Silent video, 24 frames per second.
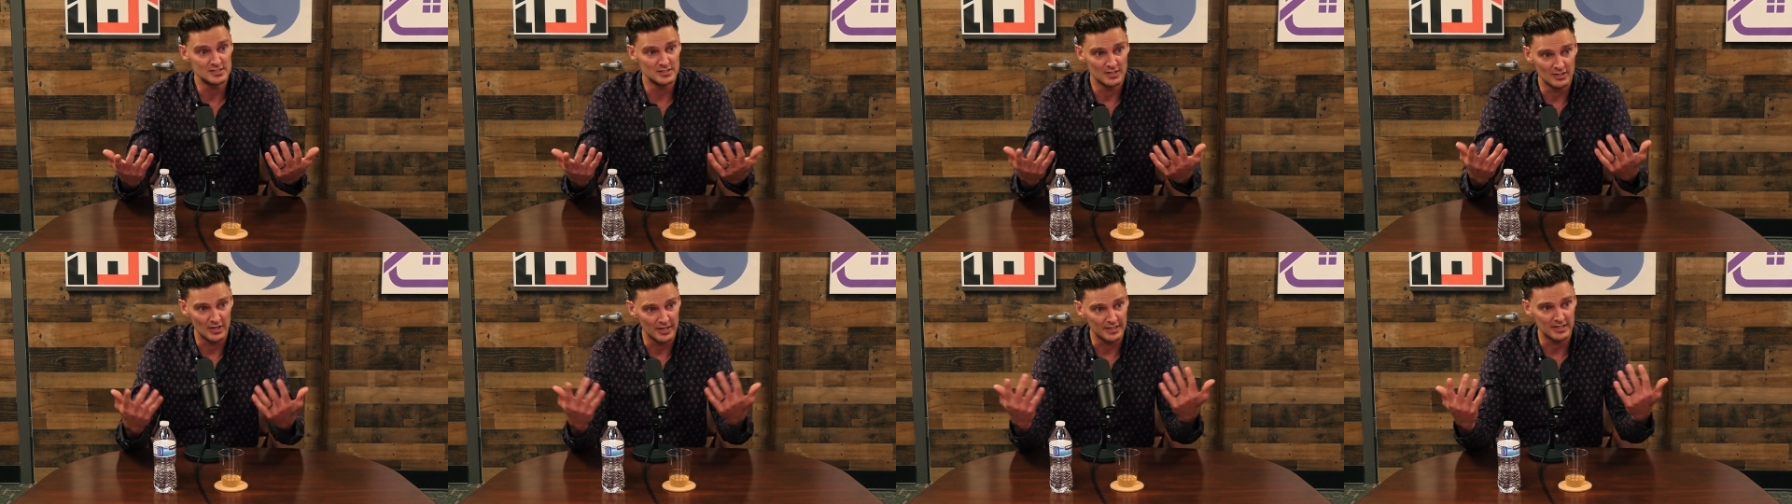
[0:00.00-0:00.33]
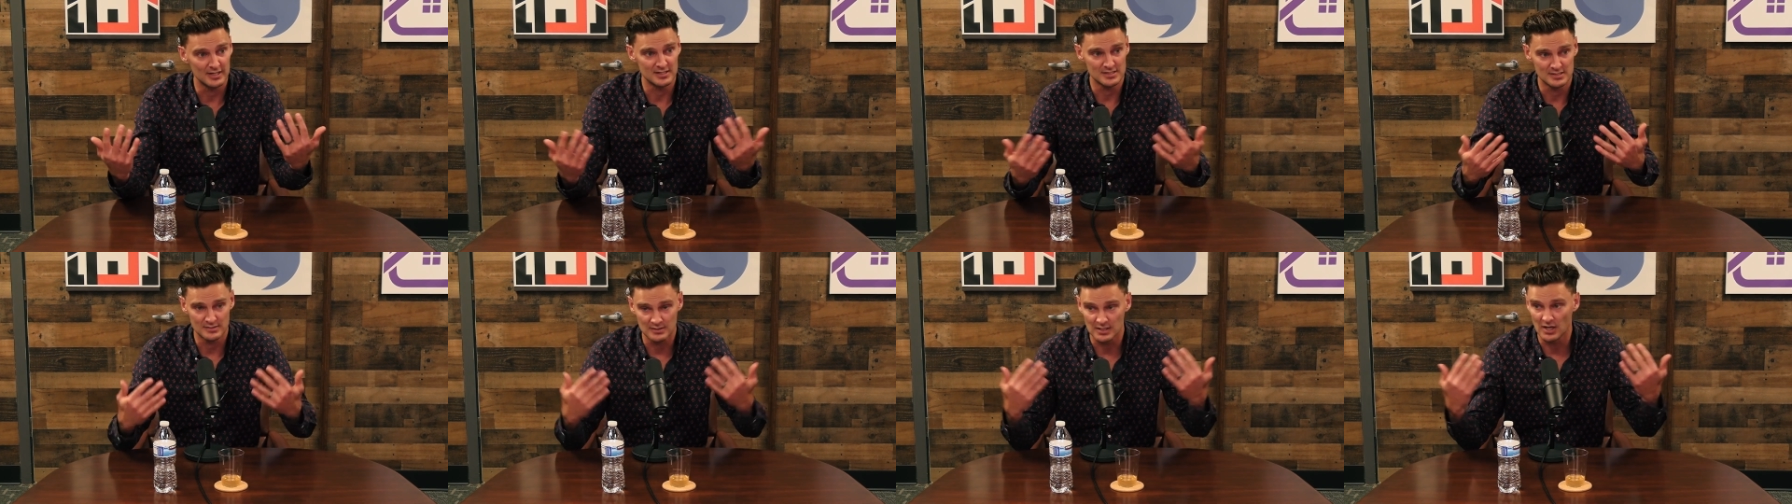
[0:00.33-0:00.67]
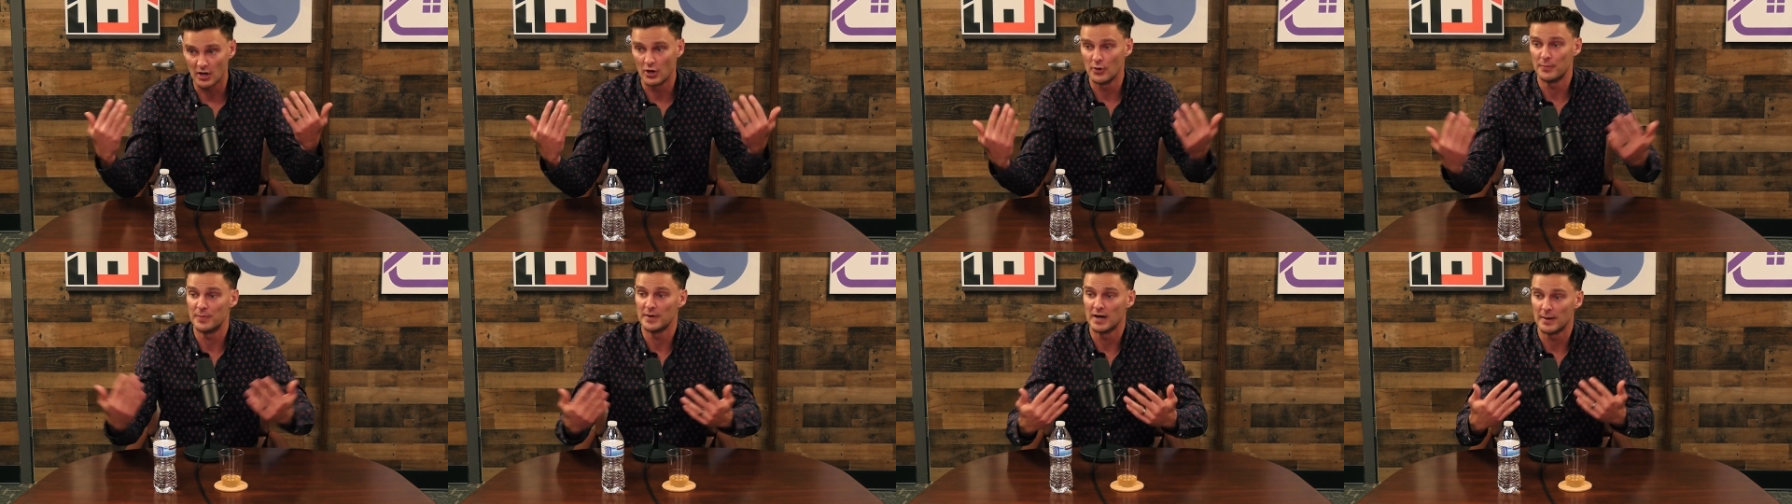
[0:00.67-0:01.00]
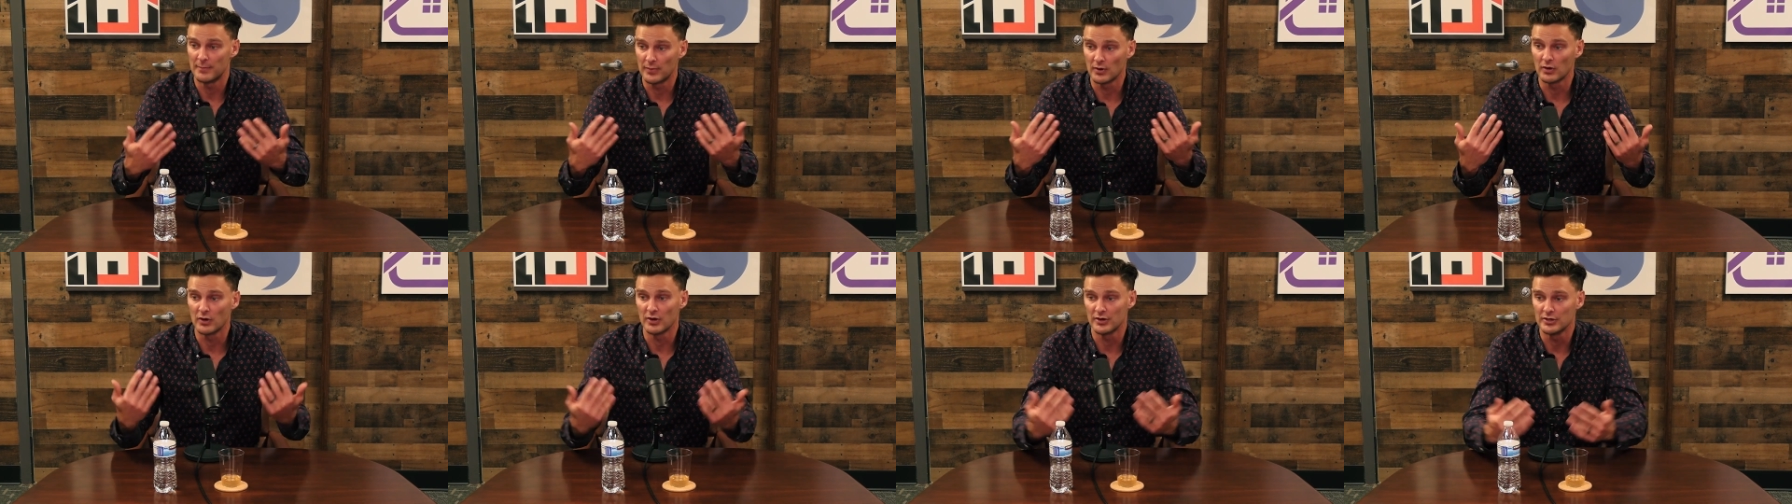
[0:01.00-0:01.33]
you know, like it's opened
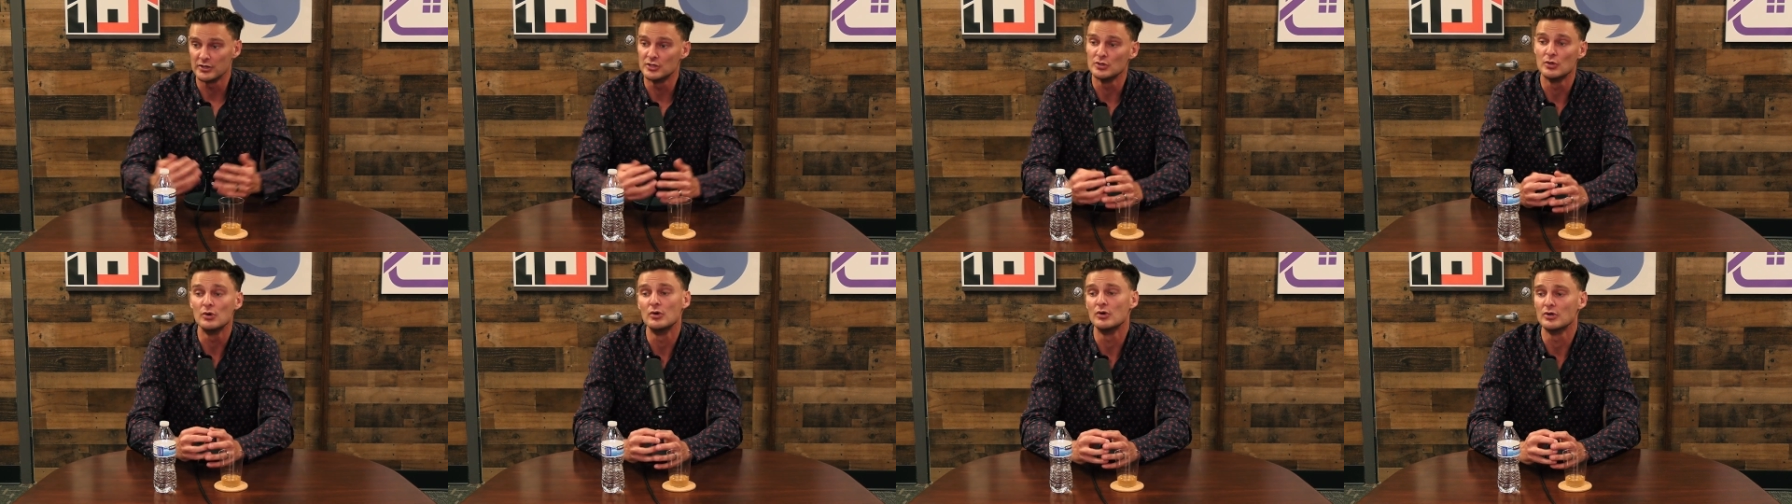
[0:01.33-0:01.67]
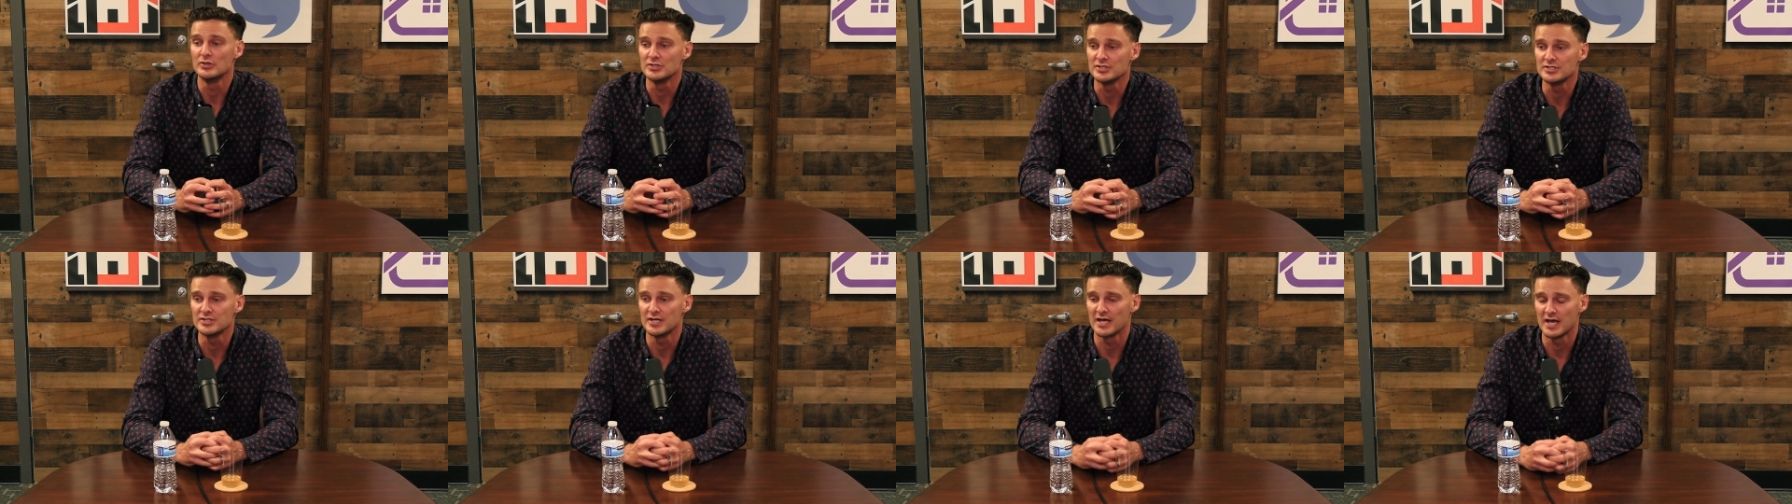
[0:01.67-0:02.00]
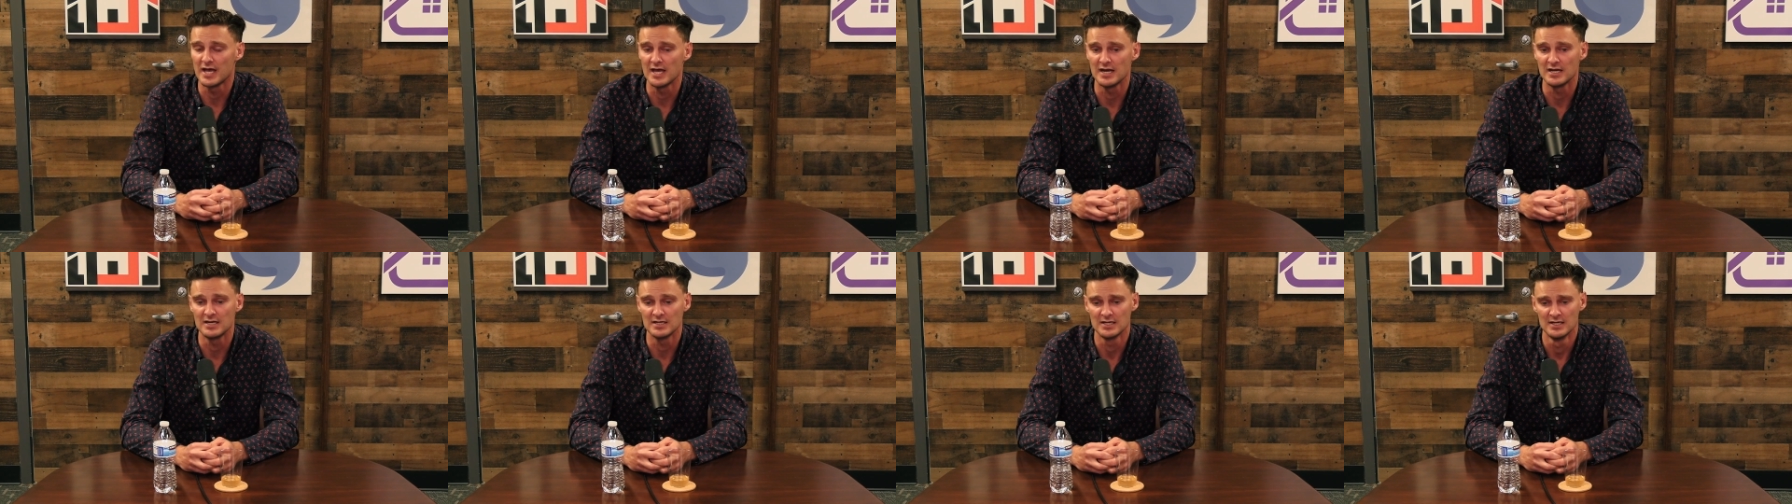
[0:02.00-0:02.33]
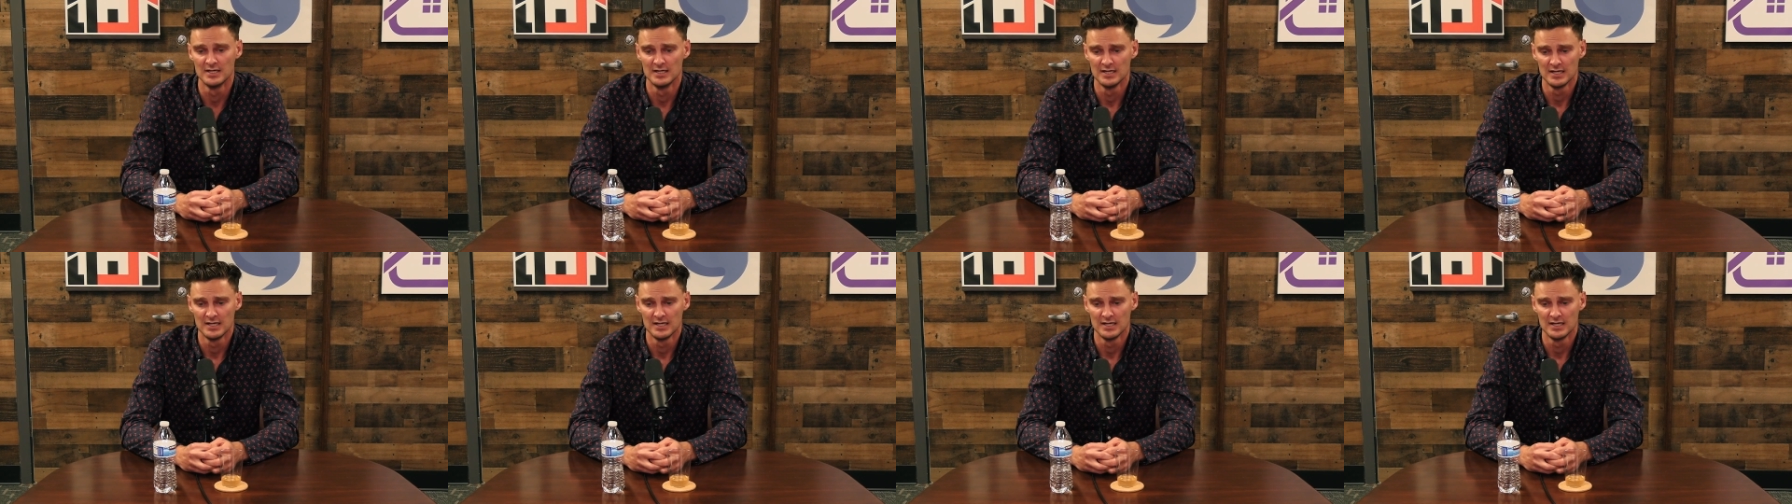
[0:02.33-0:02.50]
up a lot of doors and